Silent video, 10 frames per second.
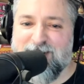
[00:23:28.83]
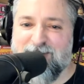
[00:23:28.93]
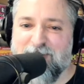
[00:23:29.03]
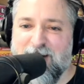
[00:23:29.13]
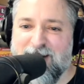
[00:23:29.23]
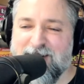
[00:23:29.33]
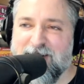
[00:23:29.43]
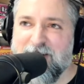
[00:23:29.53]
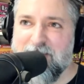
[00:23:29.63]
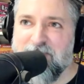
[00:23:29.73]
Never mind
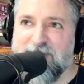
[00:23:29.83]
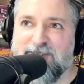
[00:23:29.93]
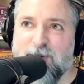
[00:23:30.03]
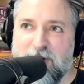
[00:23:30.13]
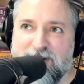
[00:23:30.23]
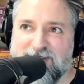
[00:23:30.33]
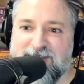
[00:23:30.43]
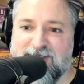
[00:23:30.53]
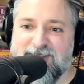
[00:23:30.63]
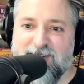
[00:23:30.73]
someone
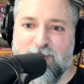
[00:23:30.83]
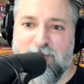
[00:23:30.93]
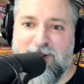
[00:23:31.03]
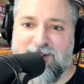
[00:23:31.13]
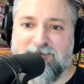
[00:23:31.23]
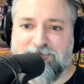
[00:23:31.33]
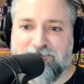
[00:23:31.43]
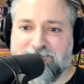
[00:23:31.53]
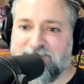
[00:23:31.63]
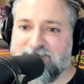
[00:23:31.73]
else's, never mind,
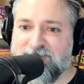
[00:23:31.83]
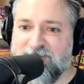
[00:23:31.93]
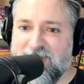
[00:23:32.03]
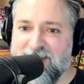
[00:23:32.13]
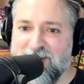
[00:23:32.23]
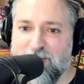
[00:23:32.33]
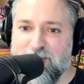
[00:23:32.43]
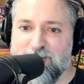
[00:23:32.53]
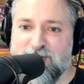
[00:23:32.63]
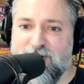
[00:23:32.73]

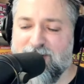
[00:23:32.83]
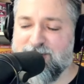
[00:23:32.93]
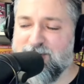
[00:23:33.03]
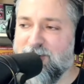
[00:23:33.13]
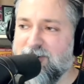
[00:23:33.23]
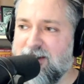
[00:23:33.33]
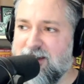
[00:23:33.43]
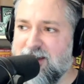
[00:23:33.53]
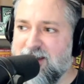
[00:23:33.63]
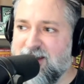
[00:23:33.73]
those scarves. So,
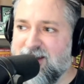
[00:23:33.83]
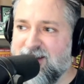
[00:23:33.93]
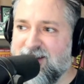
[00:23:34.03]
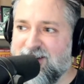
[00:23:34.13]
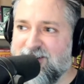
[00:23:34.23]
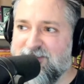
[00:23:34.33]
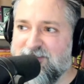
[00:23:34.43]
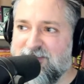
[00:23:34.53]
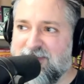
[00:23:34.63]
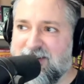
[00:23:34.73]

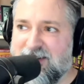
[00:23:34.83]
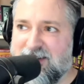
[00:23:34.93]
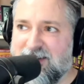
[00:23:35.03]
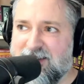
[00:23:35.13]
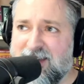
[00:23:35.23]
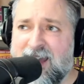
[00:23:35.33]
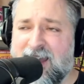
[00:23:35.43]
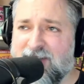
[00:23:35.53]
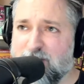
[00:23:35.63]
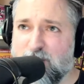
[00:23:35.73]
yeah, I
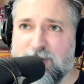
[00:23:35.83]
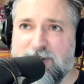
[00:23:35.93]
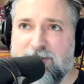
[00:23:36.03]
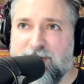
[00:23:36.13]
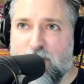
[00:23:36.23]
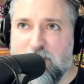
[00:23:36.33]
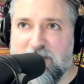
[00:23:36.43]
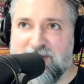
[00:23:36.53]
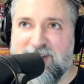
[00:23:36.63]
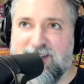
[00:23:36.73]
had them sold at the
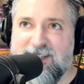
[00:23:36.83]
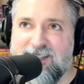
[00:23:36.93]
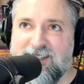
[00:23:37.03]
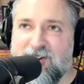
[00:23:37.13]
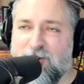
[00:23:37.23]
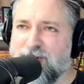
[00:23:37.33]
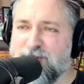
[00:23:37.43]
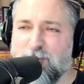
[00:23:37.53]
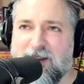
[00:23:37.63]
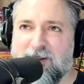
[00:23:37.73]
pharmacy, all
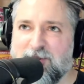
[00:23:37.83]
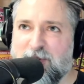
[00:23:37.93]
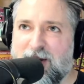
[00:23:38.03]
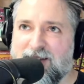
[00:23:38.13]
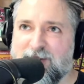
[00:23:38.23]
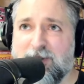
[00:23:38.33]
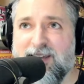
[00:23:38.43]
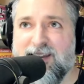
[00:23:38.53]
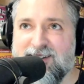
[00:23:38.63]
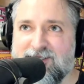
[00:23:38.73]
these random spots. But
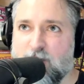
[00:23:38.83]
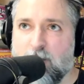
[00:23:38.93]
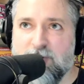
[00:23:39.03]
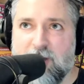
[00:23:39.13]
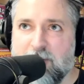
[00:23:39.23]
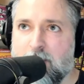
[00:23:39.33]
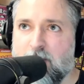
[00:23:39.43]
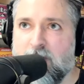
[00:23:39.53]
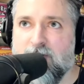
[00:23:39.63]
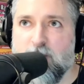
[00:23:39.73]
then summertime came
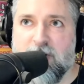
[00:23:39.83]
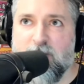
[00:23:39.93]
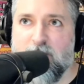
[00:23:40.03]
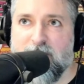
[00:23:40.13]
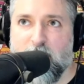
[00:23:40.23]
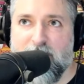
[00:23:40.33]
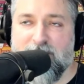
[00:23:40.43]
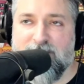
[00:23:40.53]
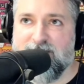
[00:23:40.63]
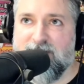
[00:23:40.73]
around. Nobody wanted to wear
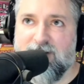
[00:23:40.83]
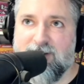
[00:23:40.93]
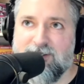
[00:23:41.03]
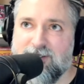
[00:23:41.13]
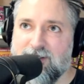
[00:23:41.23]
these things.